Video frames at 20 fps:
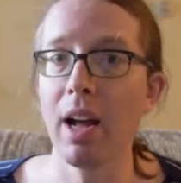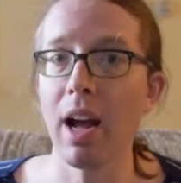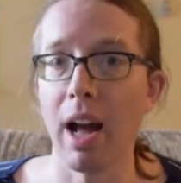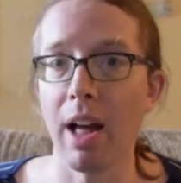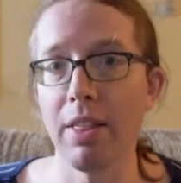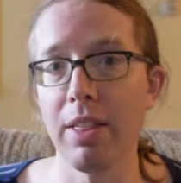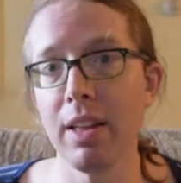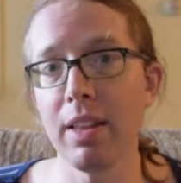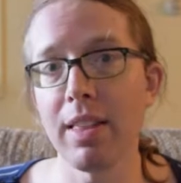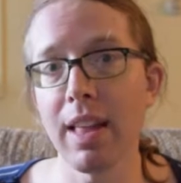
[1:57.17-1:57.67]
I
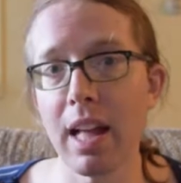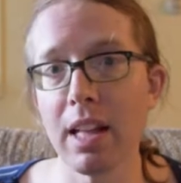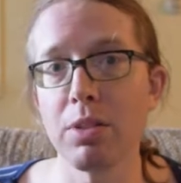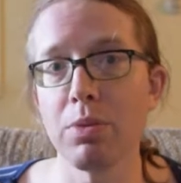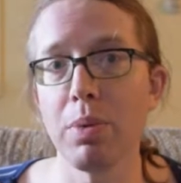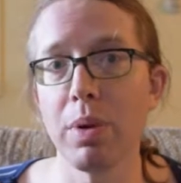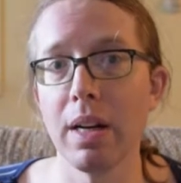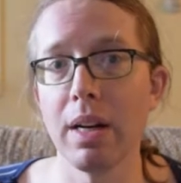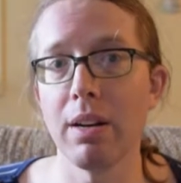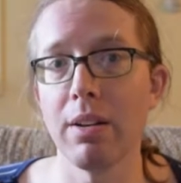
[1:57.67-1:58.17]
think that's
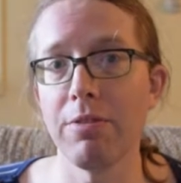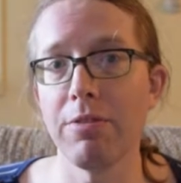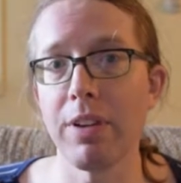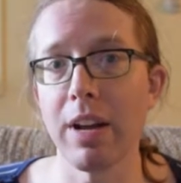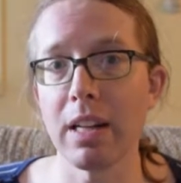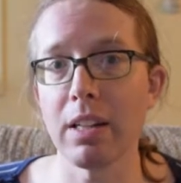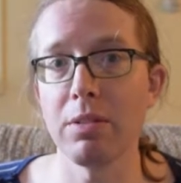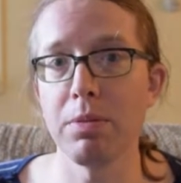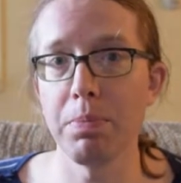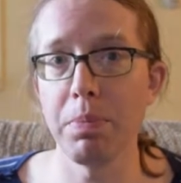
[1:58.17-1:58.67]
when it
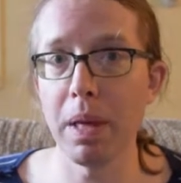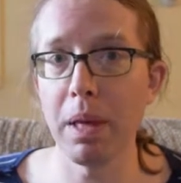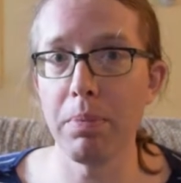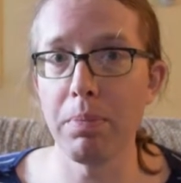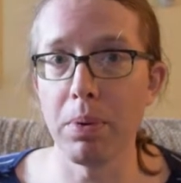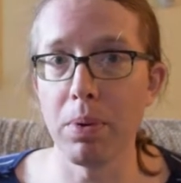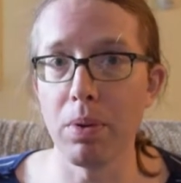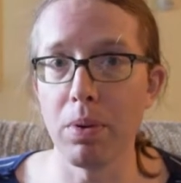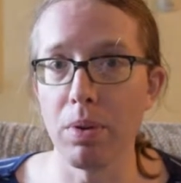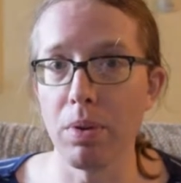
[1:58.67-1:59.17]
affects
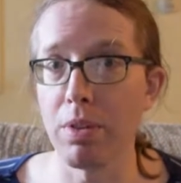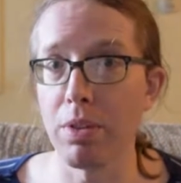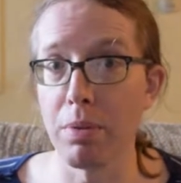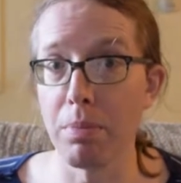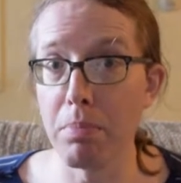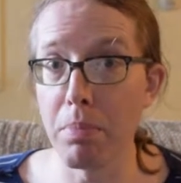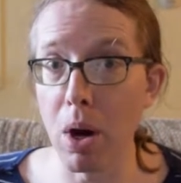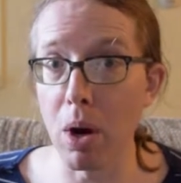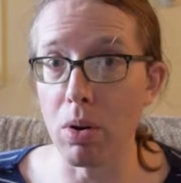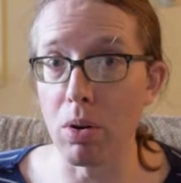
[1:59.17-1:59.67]
people the
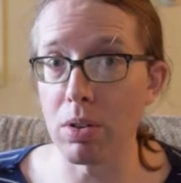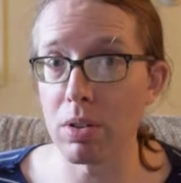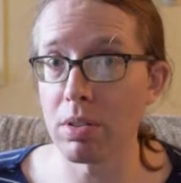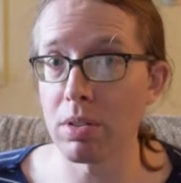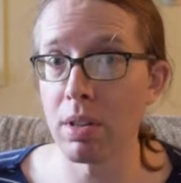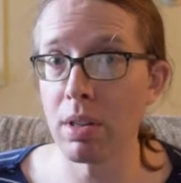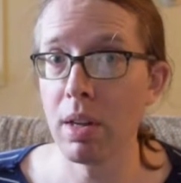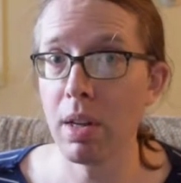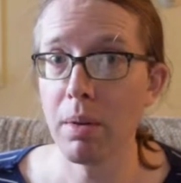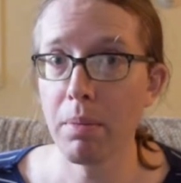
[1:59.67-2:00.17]
most.